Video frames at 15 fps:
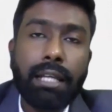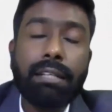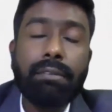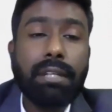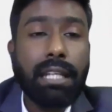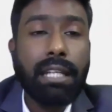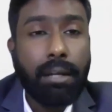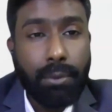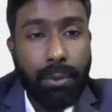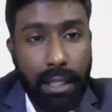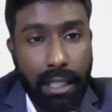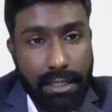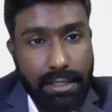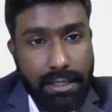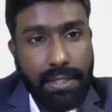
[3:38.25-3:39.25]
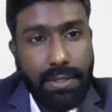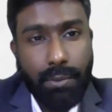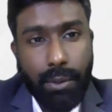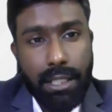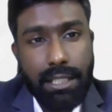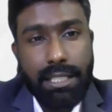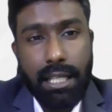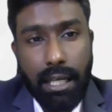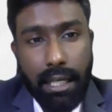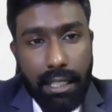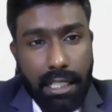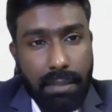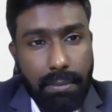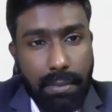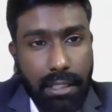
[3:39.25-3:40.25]
Then we have to assess what is the
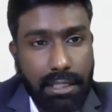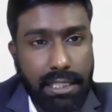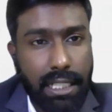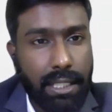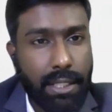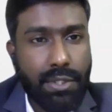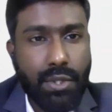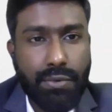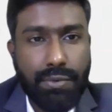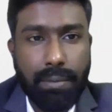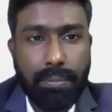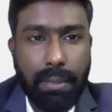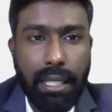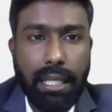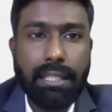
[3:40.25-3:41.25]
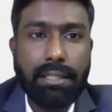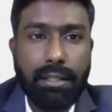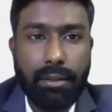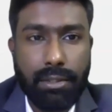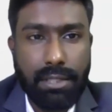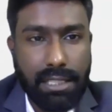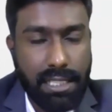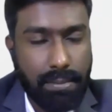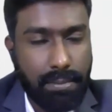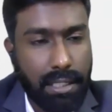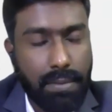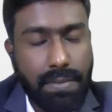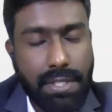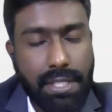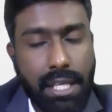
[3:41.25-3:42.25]
current status of the pain or the
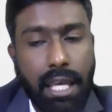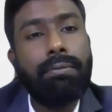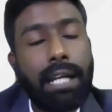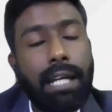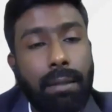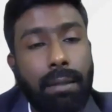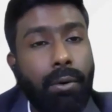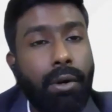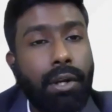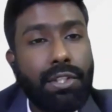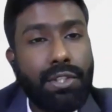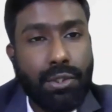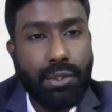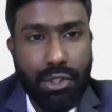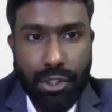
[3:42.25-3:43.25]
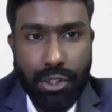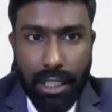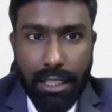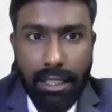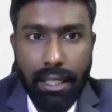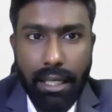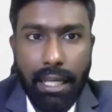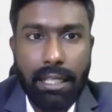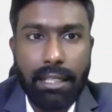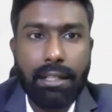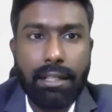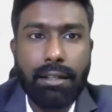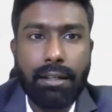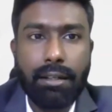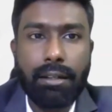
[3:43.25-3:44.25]
symptoms, fibroids to shrink,
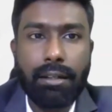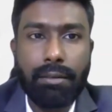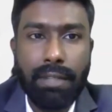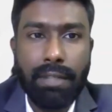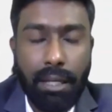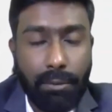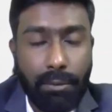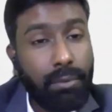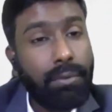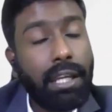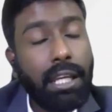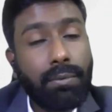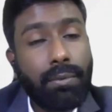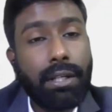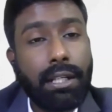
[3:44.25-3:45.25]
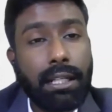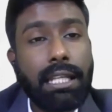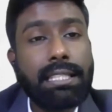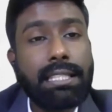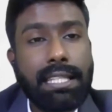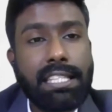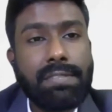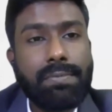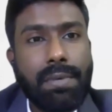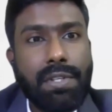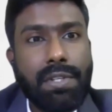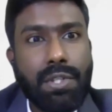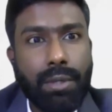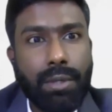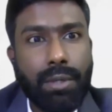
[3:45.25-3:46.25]
and we have to wait for at least 6
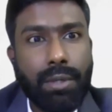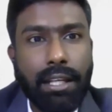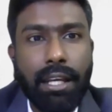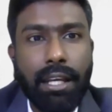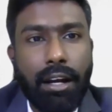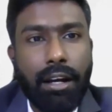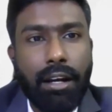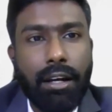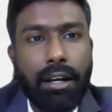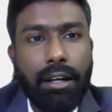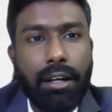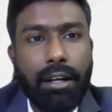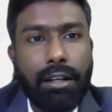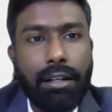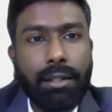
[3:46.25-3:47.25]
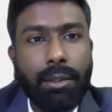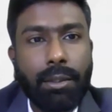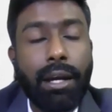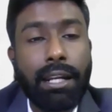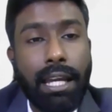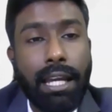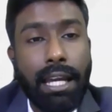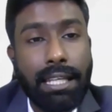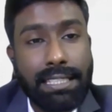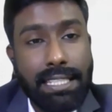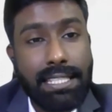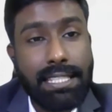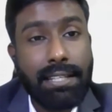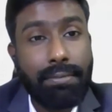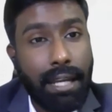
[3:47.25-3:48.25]
months to get and
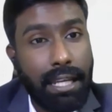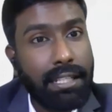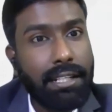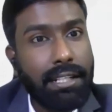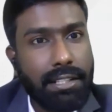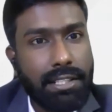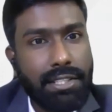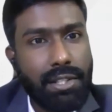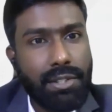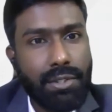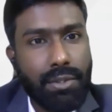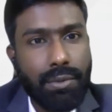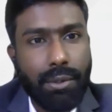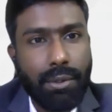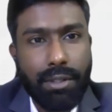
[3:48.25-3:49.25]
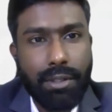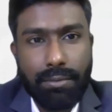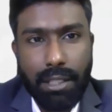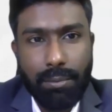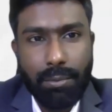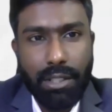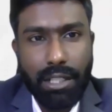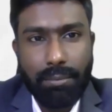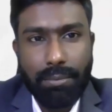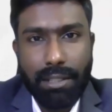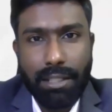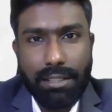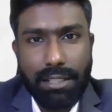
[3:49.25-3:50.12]
assess the final results of uterine fibroid.